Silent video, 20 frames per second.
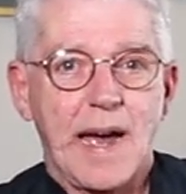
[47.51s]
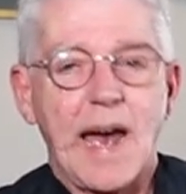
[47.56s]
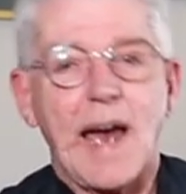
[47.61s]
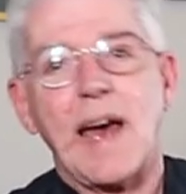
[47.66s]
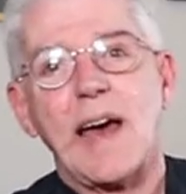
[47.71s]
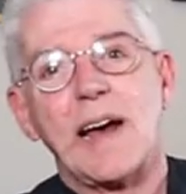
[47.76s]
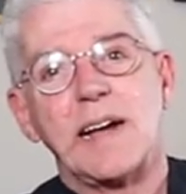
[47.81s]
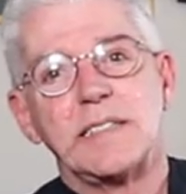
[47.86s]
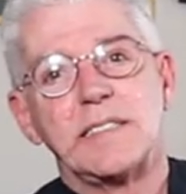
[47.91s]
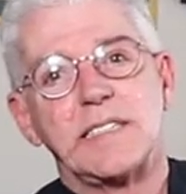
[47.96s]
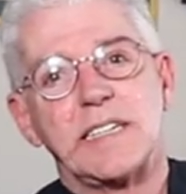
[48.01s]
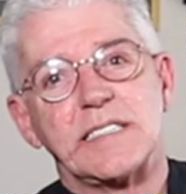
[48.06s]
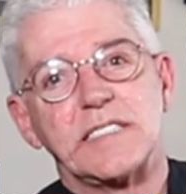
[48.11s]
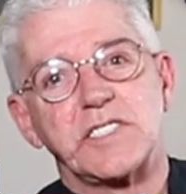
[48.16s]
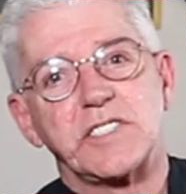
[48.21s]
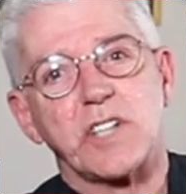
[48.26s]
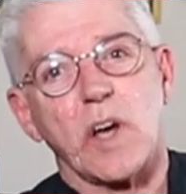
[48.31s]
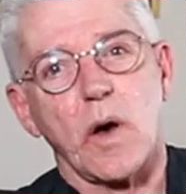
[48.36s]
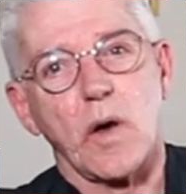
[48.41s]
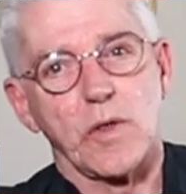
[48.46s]
And
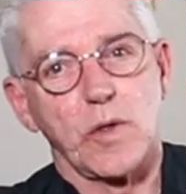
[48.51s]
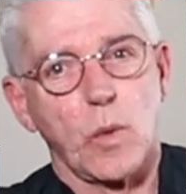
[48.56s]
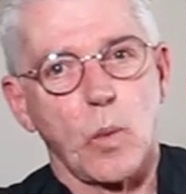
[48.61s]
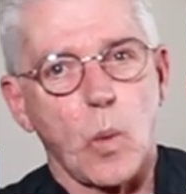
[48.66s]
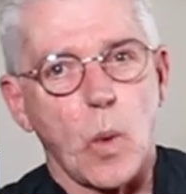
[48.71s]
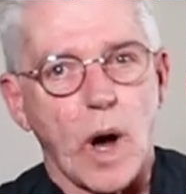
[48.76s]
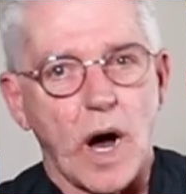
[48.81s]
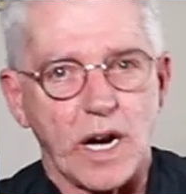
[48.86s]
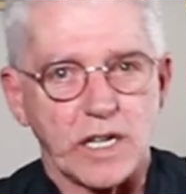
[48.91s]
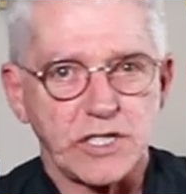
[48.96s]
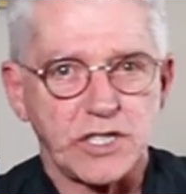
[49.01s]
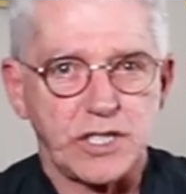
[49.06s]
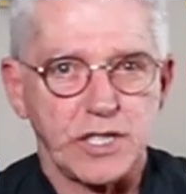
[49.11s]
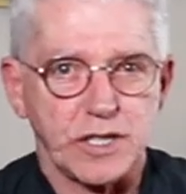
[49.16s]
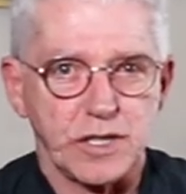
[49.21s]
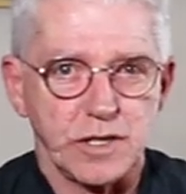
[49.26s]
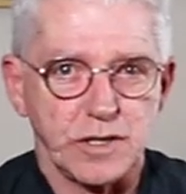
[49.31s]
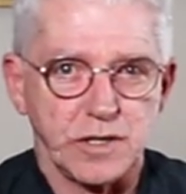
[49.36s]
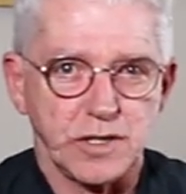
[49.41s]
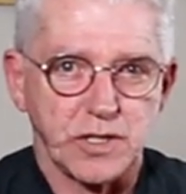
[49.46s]
as all the
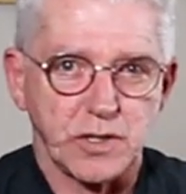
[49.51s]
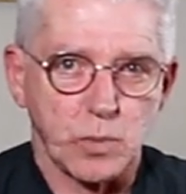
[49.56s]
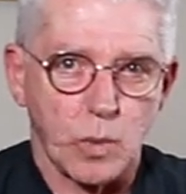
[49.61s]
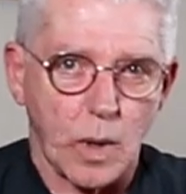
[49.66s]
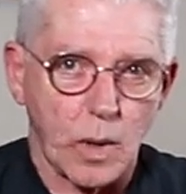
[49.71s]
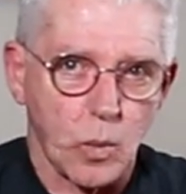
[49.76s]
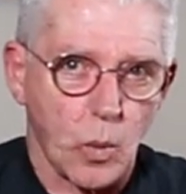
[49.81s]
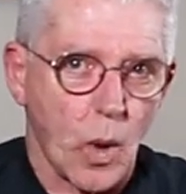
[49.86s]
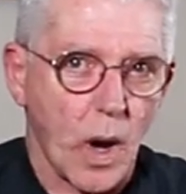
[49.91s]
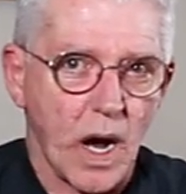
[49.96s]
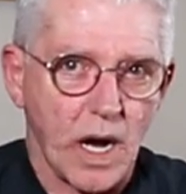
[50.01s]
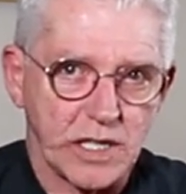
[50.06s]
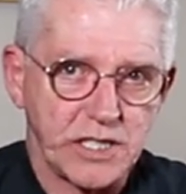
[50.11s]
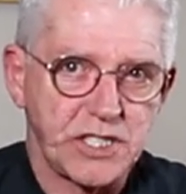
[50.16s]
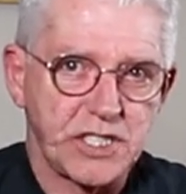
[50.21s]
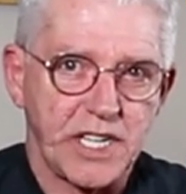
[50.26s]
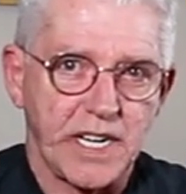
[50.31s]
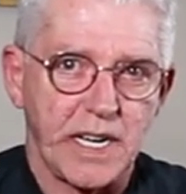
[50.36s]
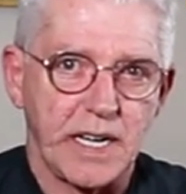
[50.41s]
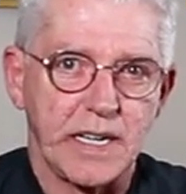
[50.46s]
washers were
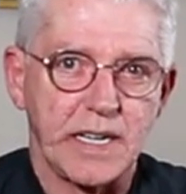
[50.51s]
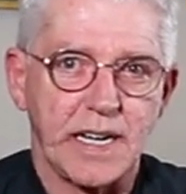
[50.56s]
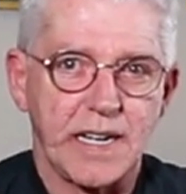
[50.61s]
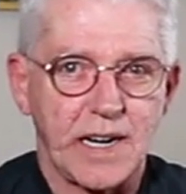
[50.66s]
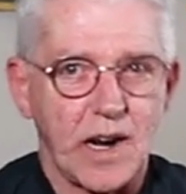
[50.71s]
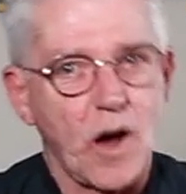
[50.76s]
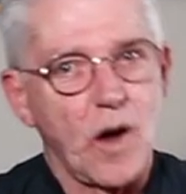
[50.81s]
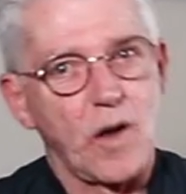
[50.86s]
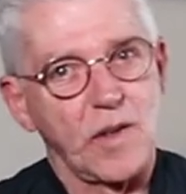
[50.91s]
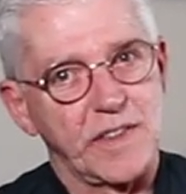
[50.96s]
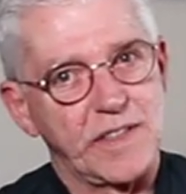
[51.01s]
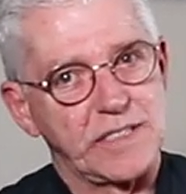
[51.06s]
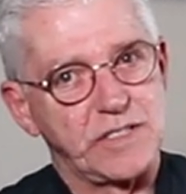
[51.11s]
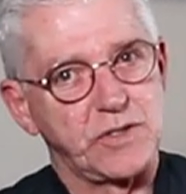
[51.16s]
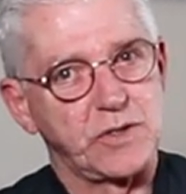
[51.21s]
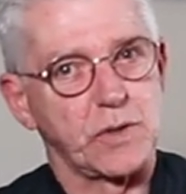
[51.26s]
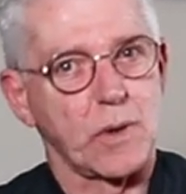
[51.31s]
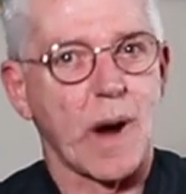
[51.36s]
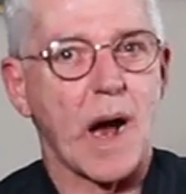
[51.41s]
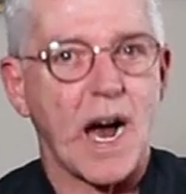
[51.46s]
washing and all the
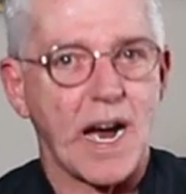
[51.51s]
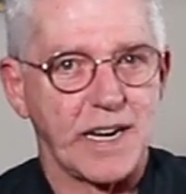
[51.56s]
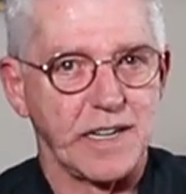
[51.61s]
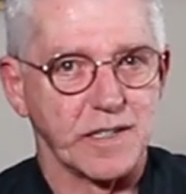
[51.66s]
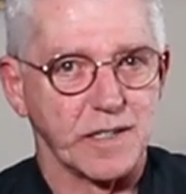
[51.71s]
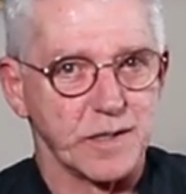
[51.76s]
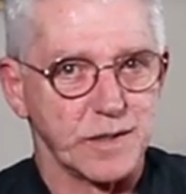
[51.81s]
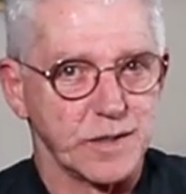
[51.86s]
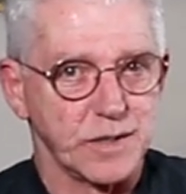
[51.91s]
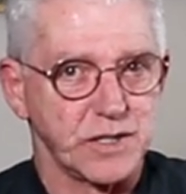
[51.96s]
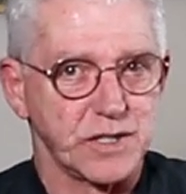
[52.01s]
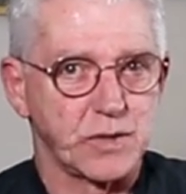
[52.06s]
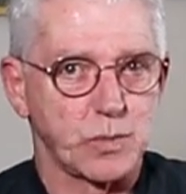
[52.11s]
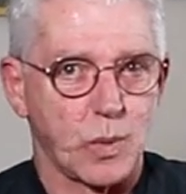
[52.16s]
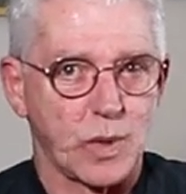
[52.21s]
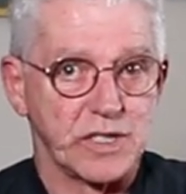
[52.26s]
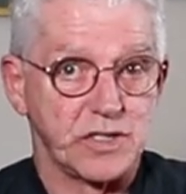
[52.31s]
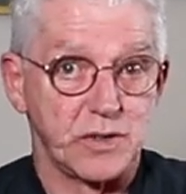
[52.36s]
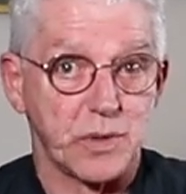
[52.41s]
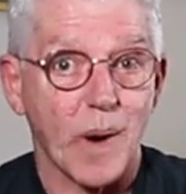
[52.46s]
dryers
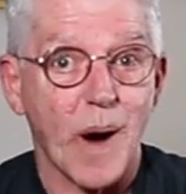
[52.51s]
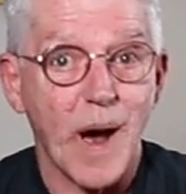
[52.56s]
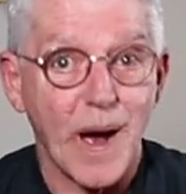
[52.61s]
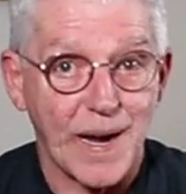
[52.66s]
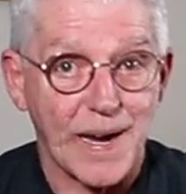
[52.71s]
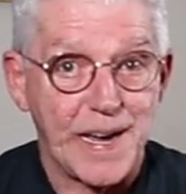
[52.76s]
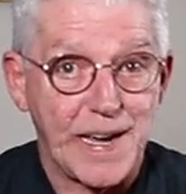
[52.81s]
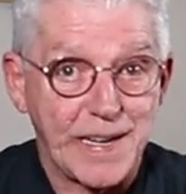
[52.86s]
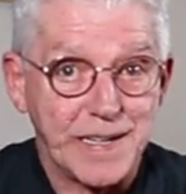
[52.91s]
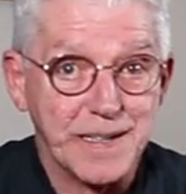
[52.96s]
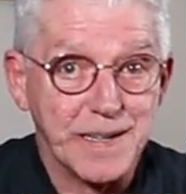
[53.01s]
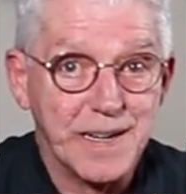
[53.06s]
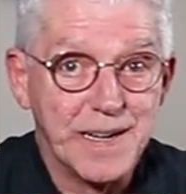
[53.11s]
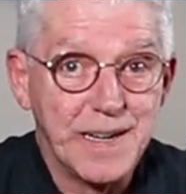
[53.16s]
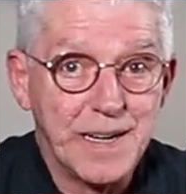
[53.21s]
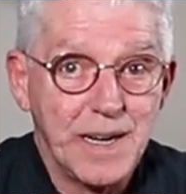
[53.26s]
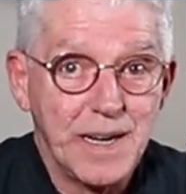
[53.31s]
were drying,